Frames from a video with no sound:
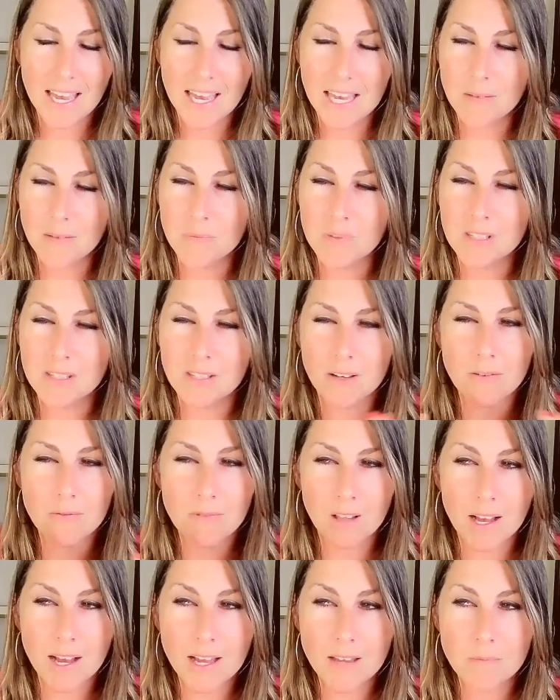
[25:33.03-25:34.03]
And I'm so
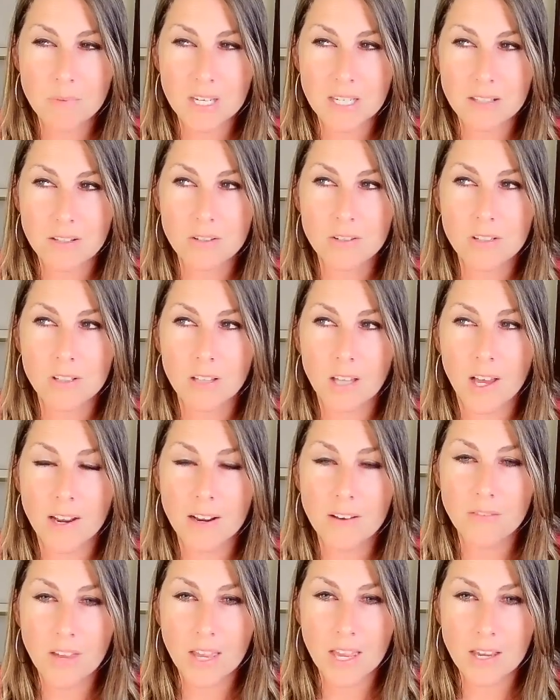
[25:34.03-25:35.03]
glad, because there's a lot
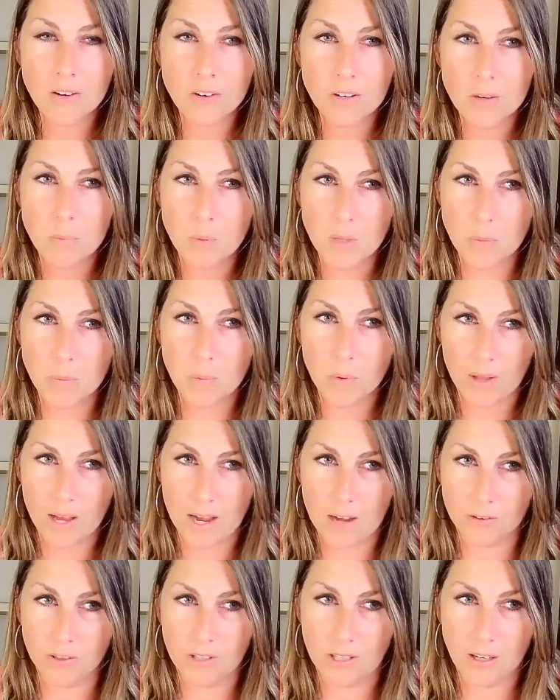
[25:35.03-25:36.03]
of angry people
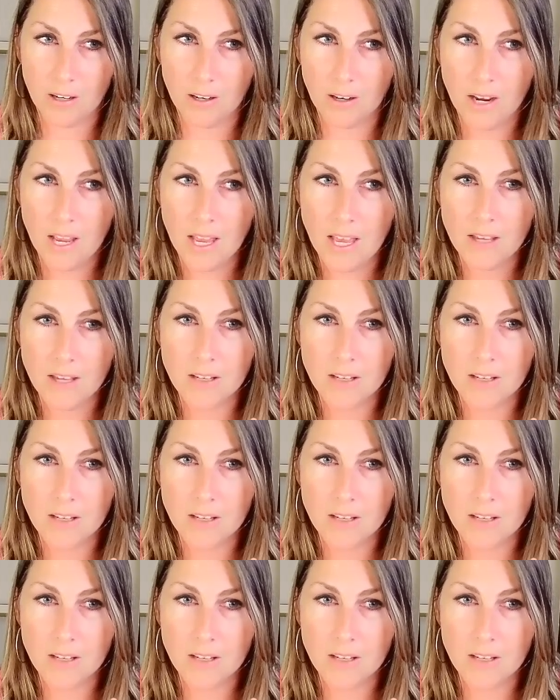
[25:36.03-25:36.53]
out there